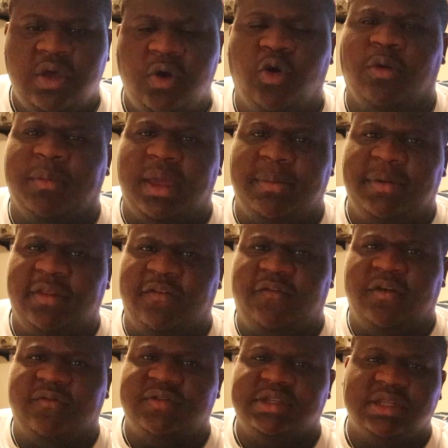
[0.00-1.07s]
or maybe the
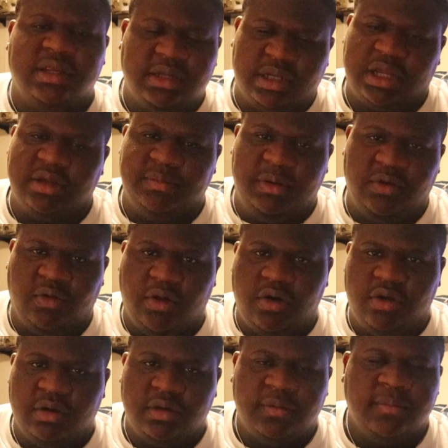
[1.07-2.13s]
15, that could be
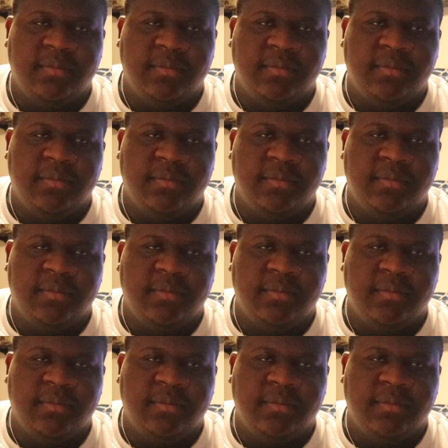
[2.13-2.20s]
wrong.